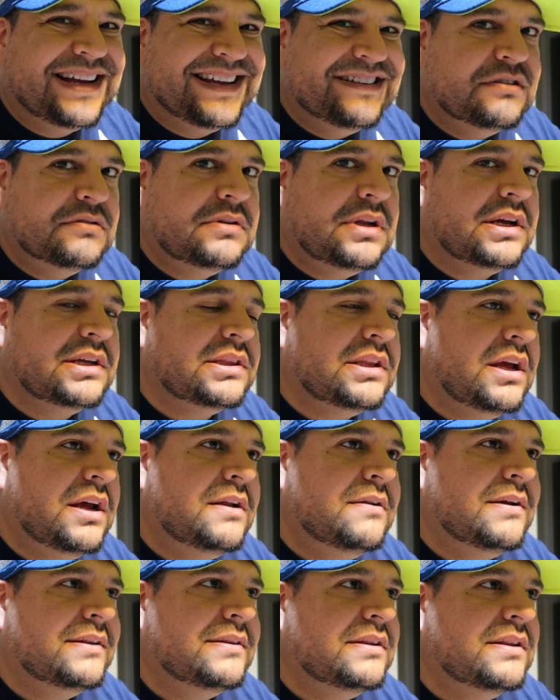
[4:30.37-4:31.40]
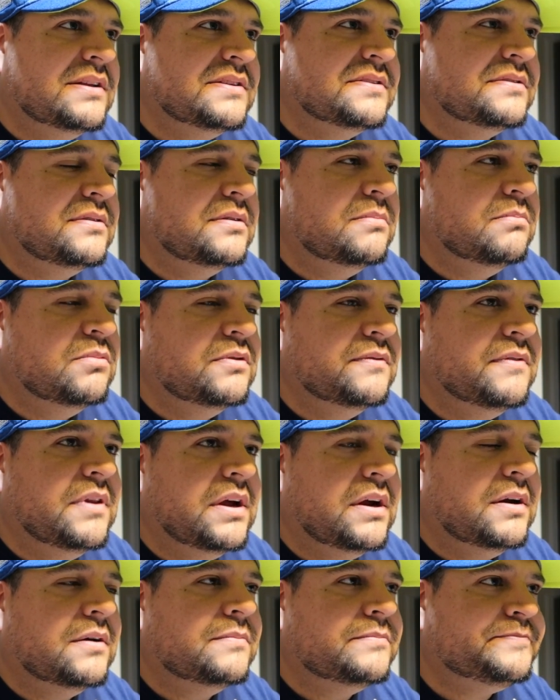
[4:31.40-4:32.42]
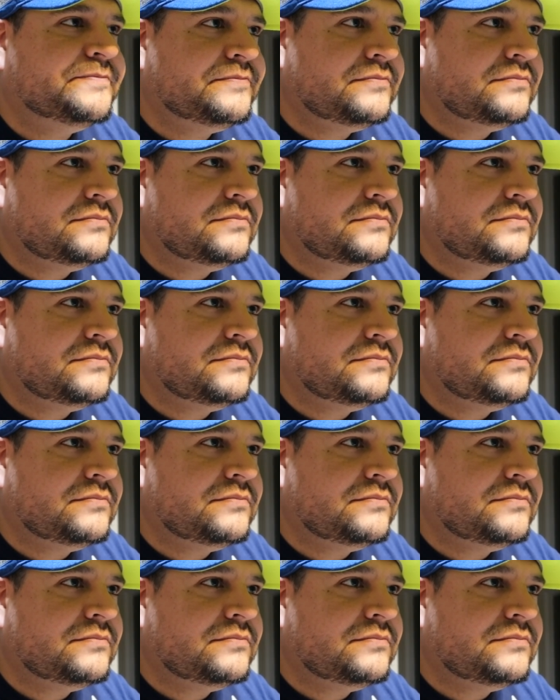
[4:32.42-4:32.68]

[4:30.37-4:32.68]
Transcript: I do like that. I think that's a good move there.